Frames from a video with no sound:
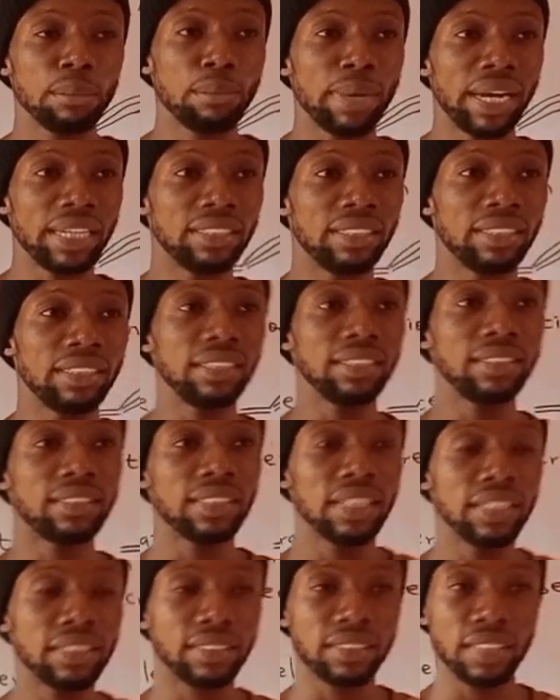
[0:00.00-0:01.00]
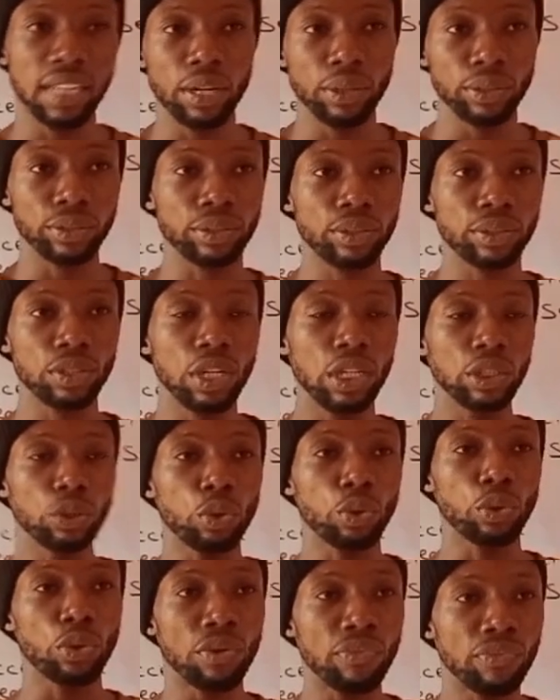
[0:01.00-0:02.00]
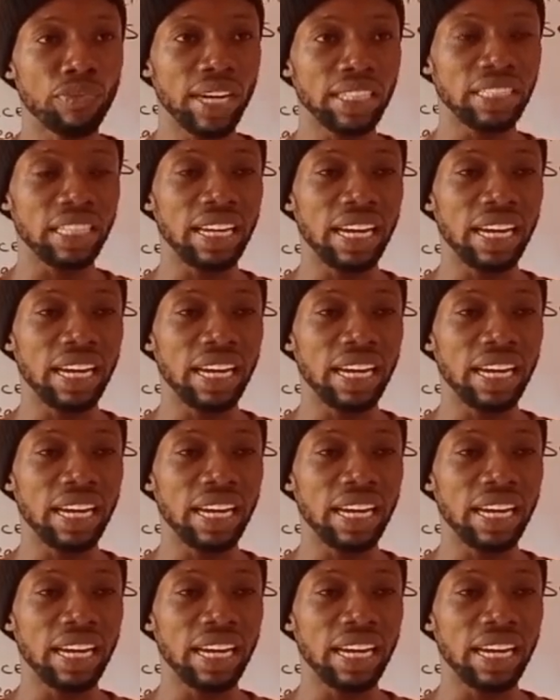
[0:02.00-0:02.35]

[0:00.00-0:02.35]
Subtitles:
by these cells to convert